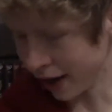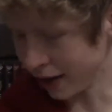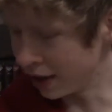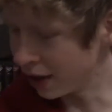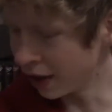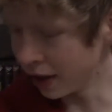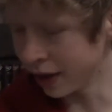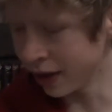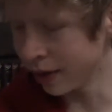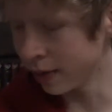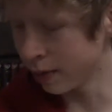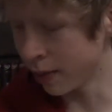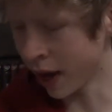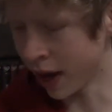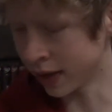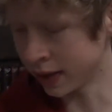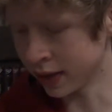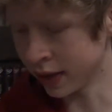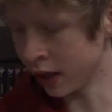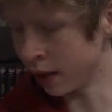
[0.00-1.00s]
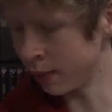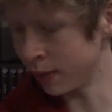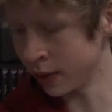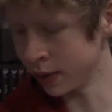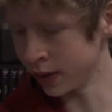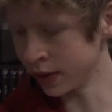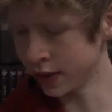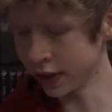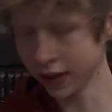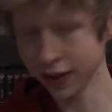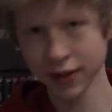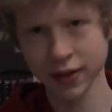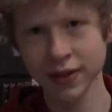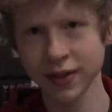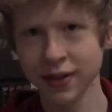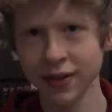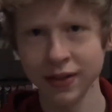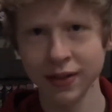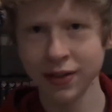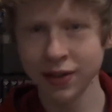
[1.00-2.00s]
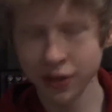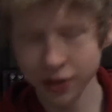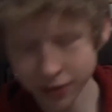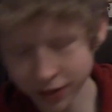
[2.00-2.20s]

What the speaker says: couldn't pass it up. It was just too